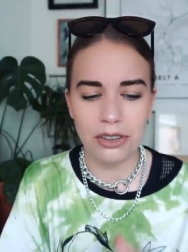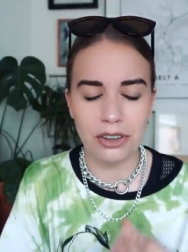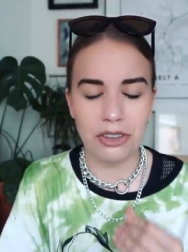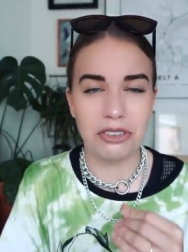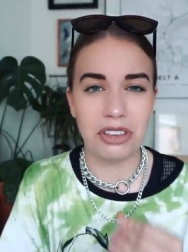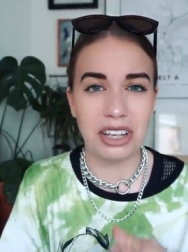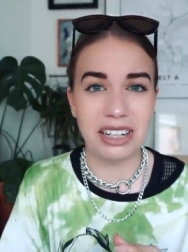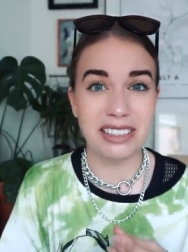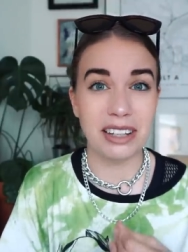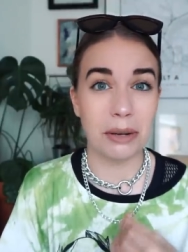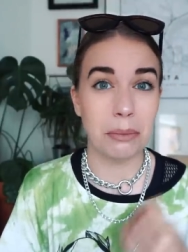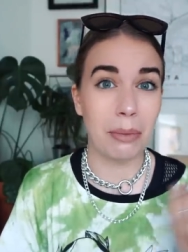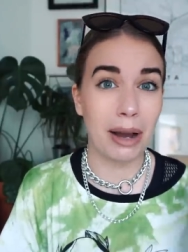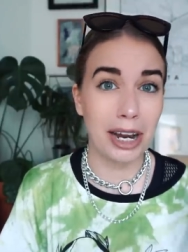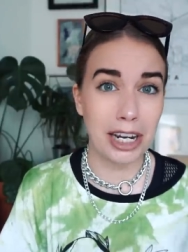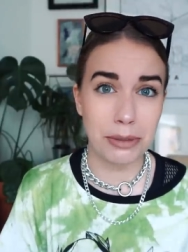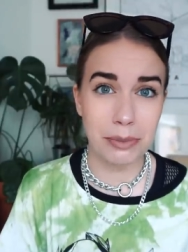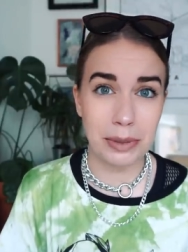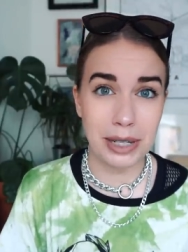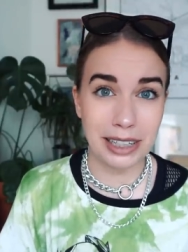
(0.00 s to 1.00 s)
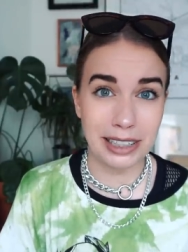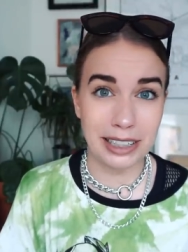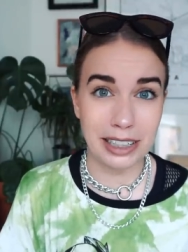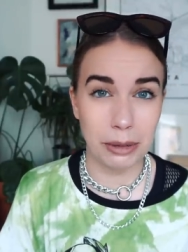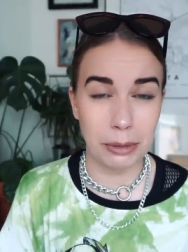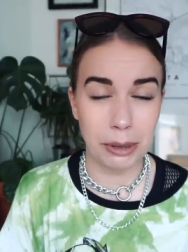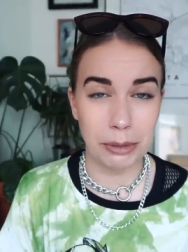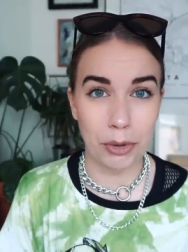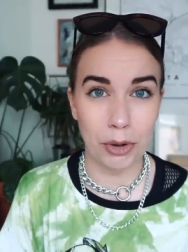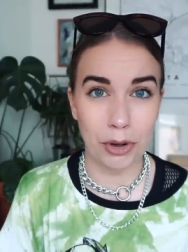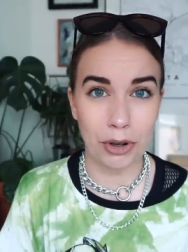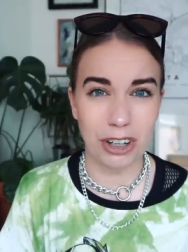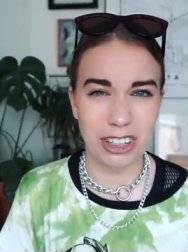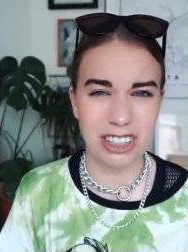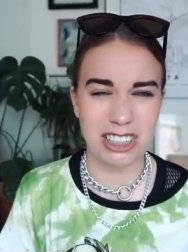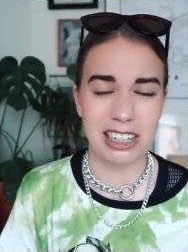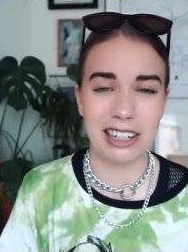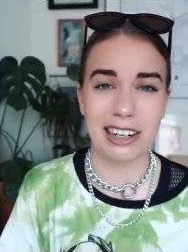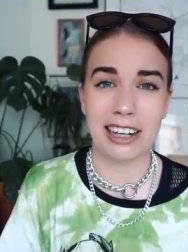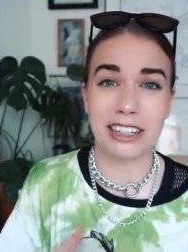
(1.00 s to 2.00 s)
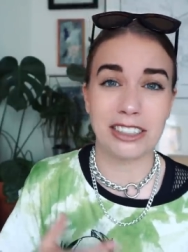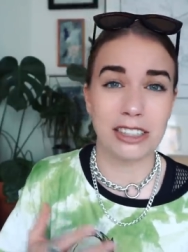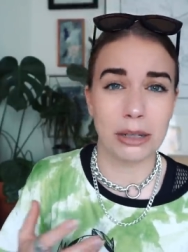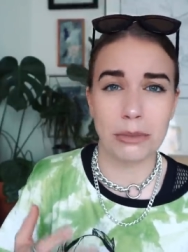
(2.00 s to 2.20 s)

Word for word: the things that might be a little bit more costly. Like